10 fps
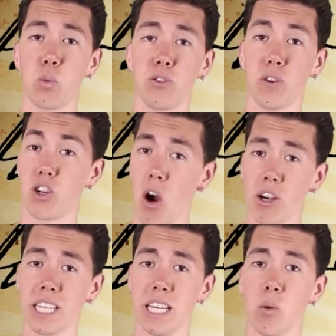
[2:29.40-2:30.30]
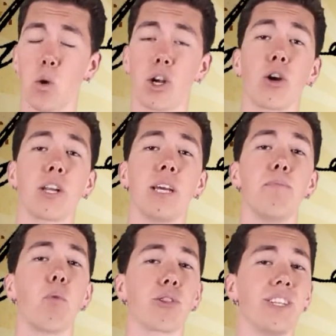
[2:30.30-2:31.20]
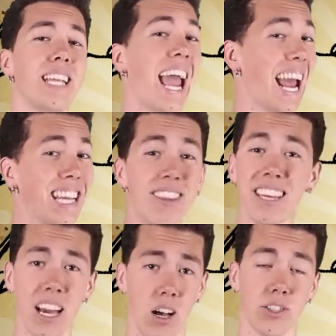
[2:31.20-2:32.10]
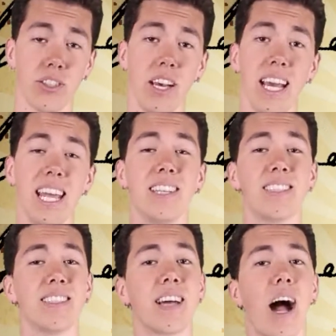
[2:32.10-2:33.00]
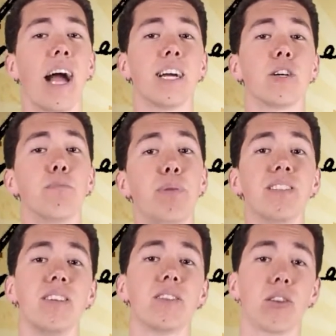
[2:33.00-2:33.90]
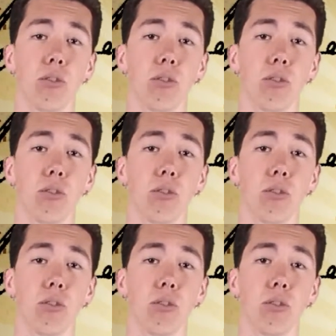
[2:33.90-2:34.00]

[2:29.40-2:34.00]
This was, for Carnegie, what hurt him more than anything else in his entire business